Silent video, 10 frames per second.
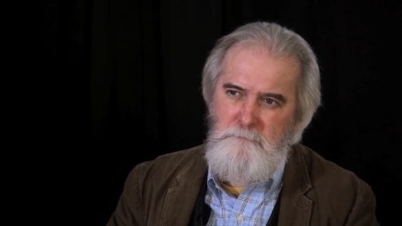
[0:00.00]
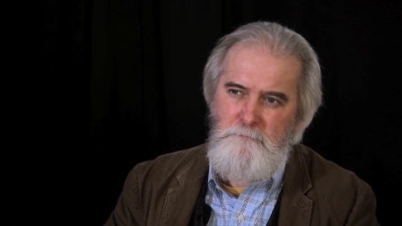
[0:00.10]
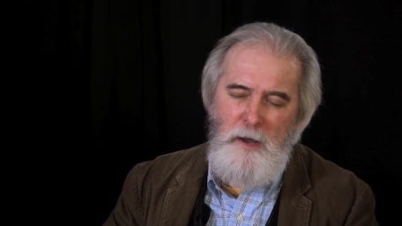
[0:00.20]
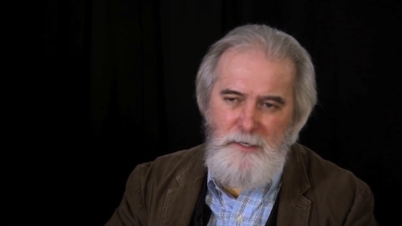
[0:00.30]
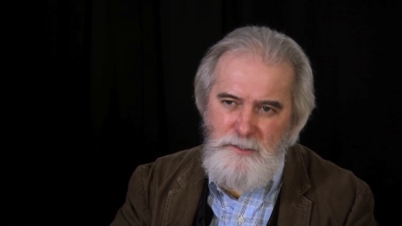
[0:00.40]

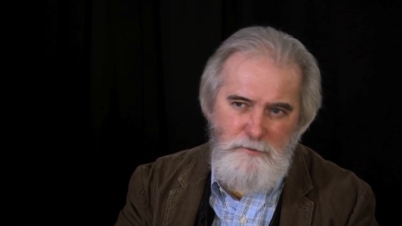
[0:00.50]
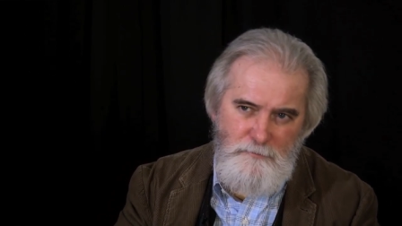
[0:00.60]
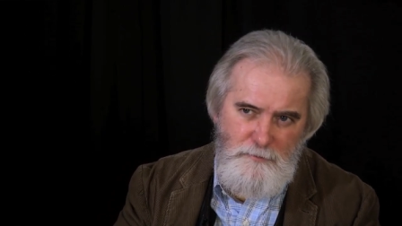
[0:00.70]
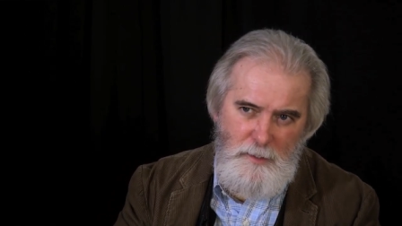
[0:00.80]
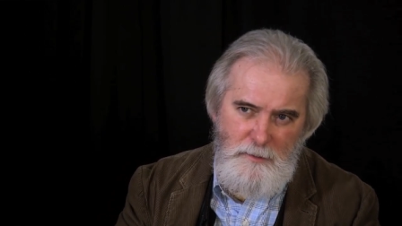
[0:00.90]

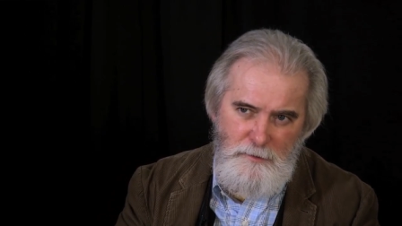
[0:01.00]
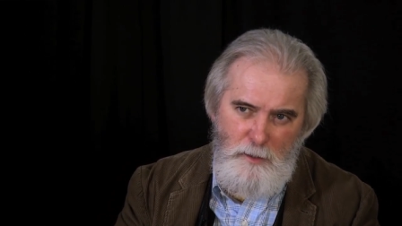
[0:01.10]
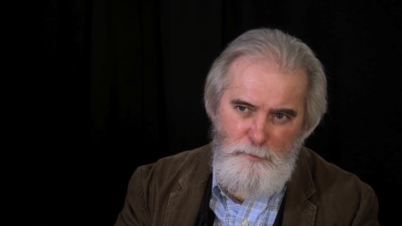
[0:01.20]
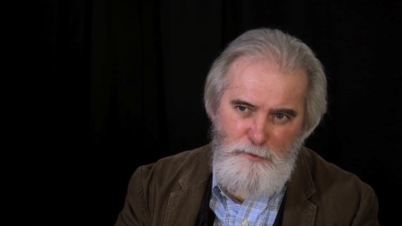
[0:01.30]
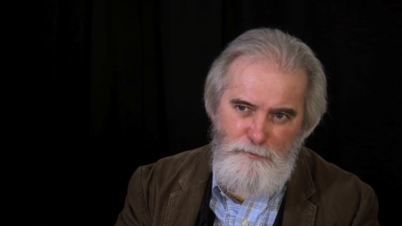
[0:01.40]
massive
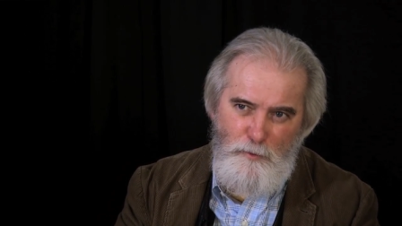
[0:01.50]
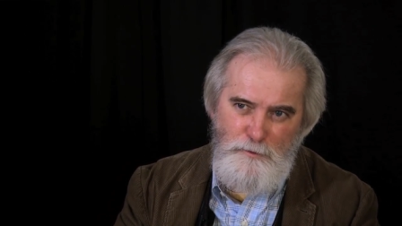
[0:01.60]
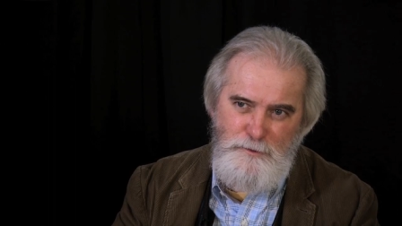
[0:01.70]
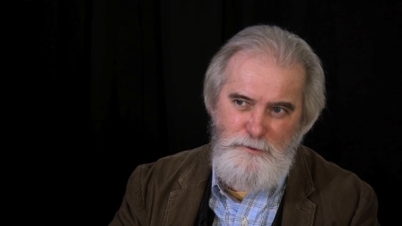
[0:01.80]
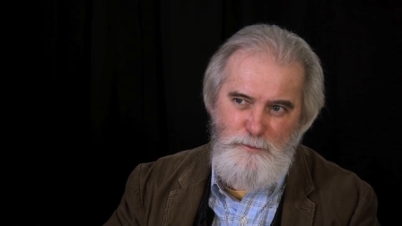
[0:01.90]
economic
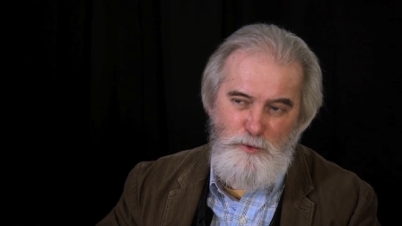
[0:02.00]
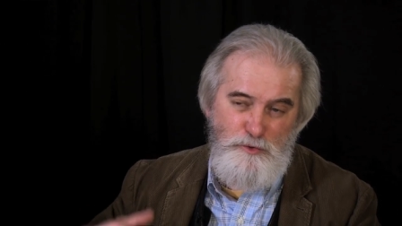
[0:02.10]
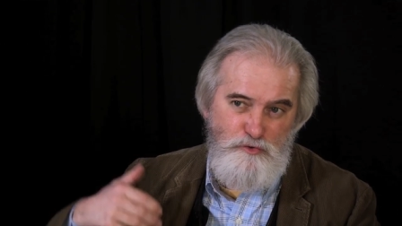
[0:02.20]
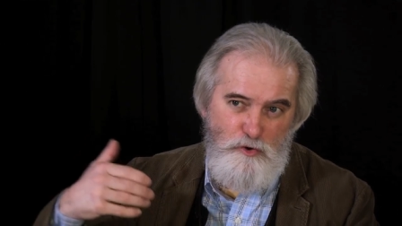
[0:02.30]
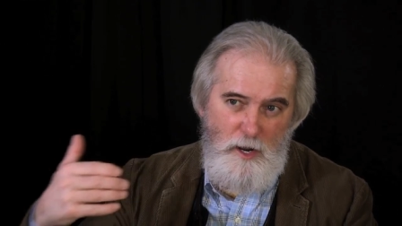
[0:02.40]
forces were
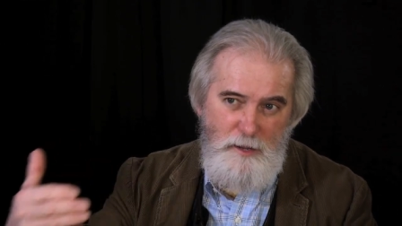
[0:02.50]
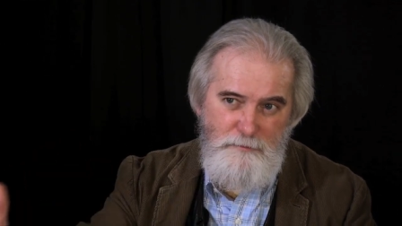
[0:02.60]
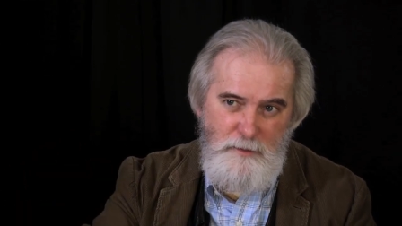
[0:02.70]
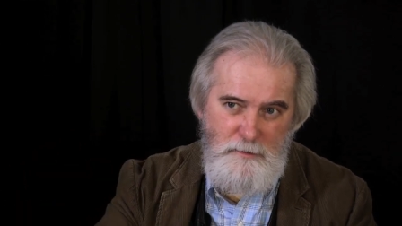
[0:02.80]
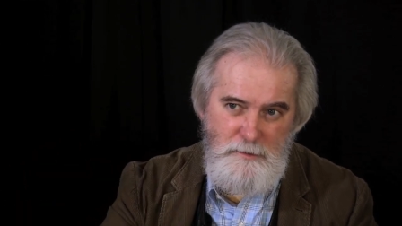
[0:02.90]

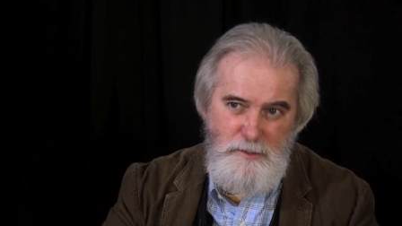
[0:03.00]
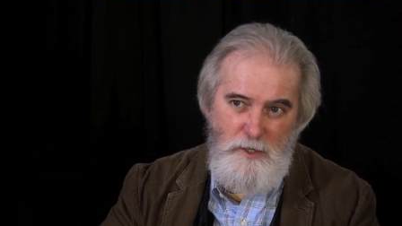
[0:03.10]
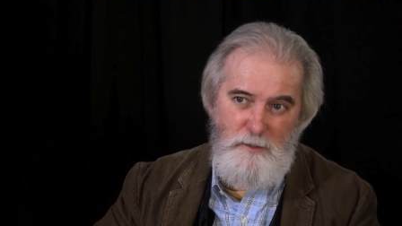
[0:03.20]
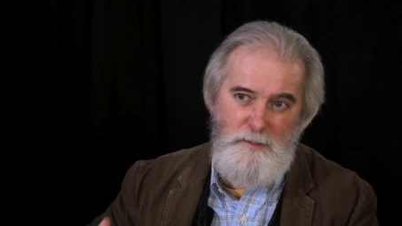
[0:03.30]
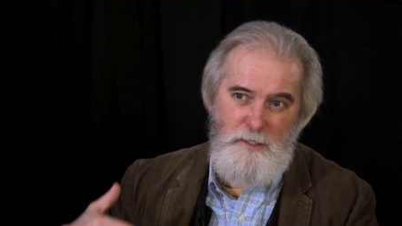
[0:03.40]
driving this
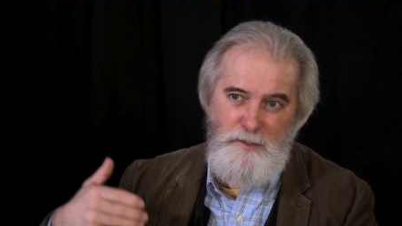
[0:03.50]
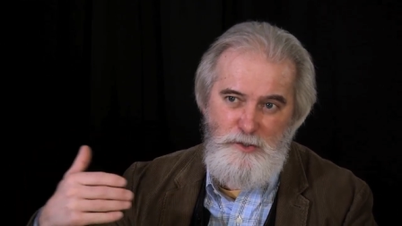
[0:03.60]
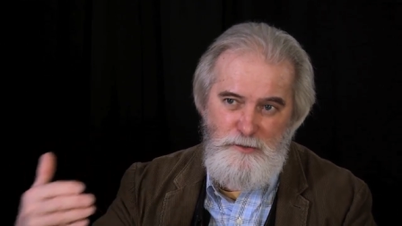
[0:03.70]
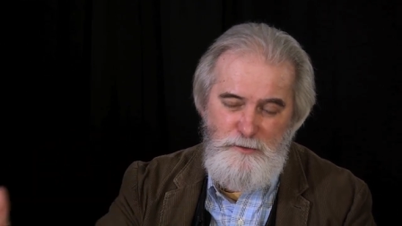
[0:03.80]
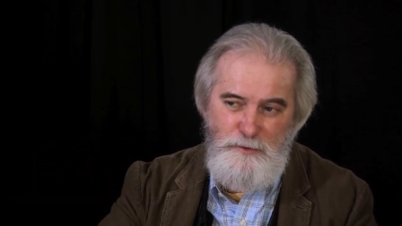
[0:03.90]
young
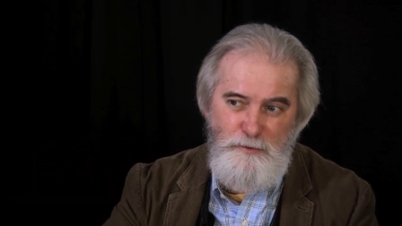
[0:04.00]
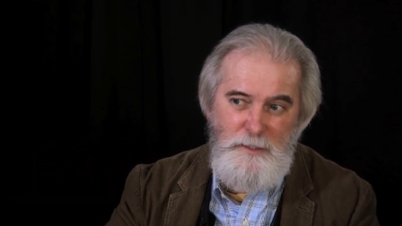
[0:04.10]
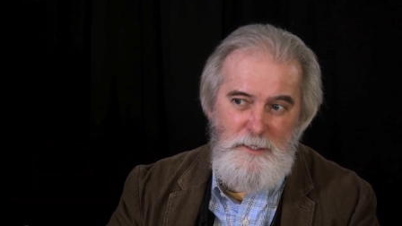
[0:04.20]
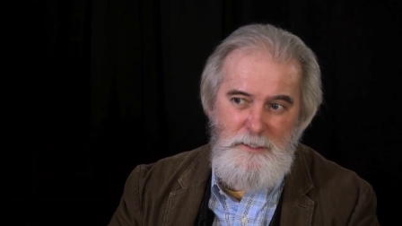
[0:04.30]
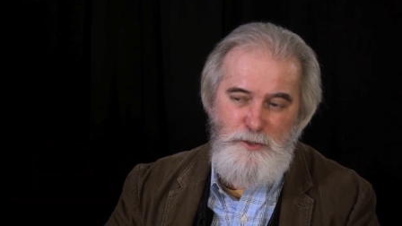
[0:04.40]
nation to
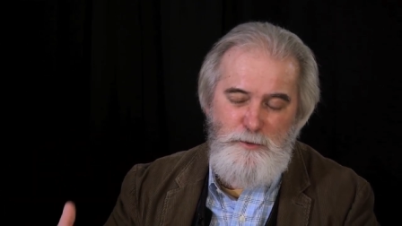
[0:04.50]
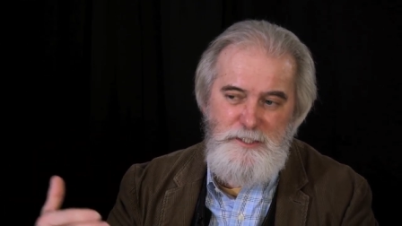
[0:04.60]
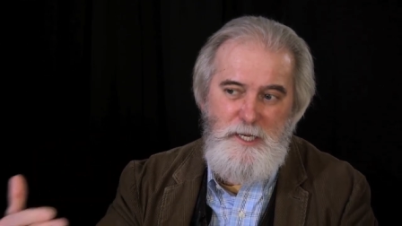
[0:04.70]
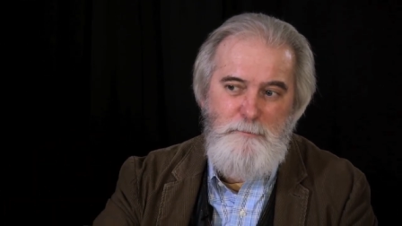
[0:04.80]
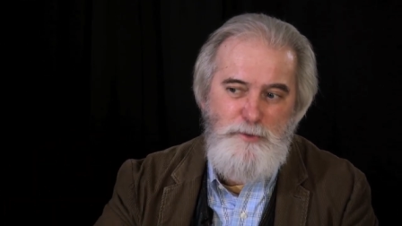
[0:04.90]

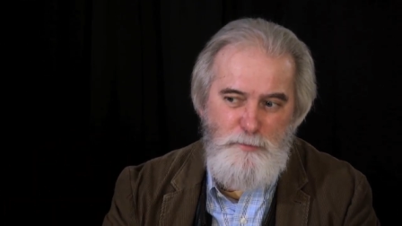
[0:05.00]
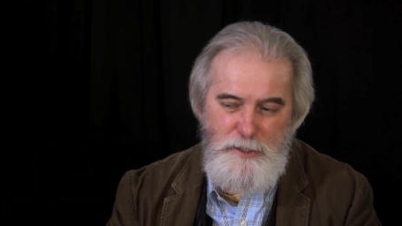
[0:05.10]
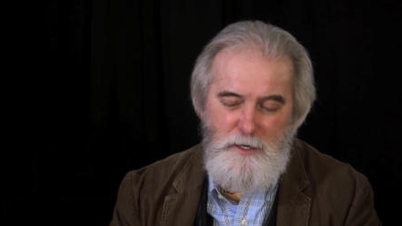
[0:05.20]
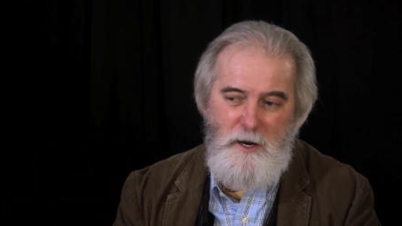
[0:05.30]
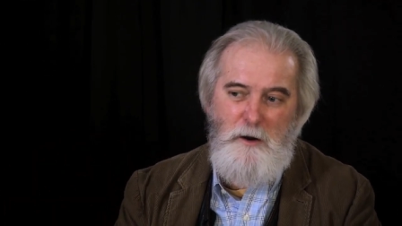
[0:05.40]
attempt to
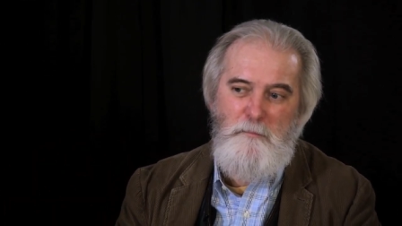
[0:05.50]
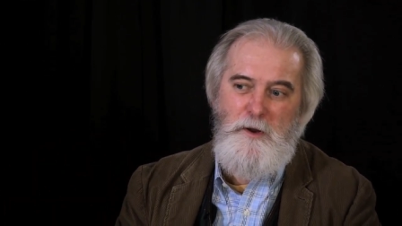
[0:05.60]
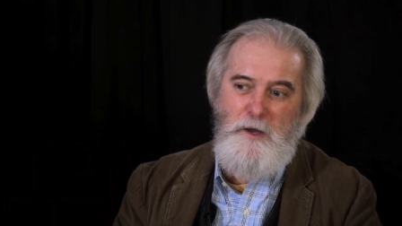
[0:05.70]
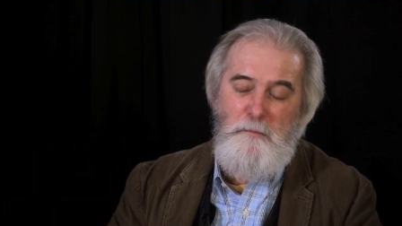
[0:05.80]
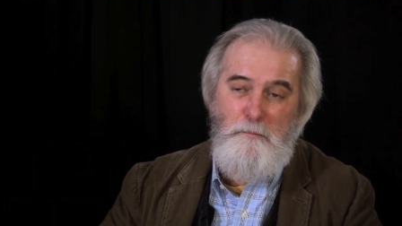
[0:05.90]
become
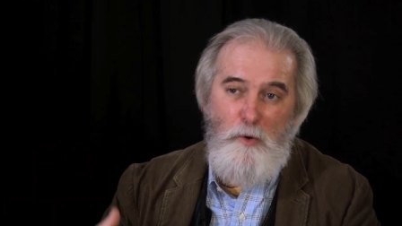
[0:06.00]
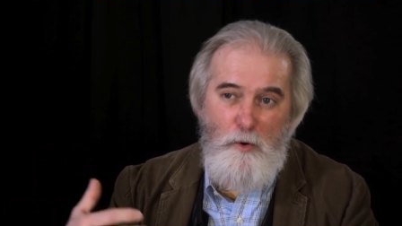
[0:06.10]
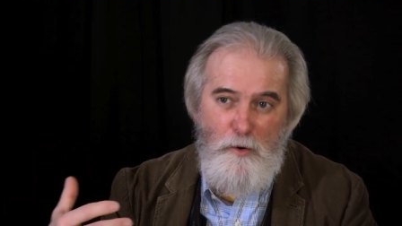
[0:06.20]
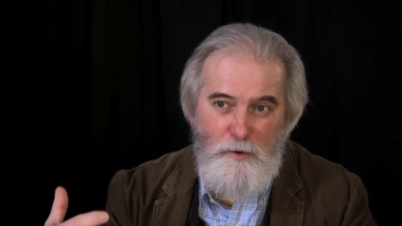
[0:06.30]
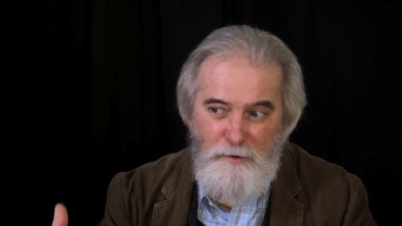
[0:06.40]

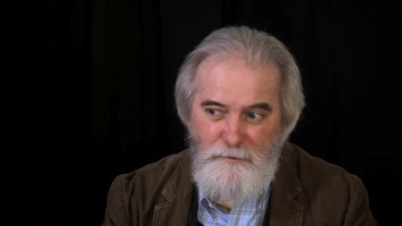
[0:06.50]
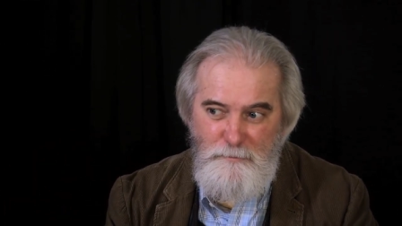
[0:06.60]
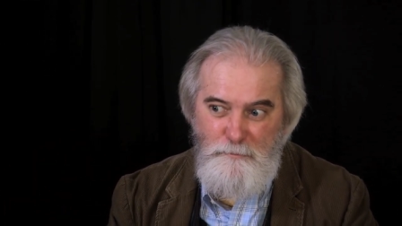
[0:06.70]
more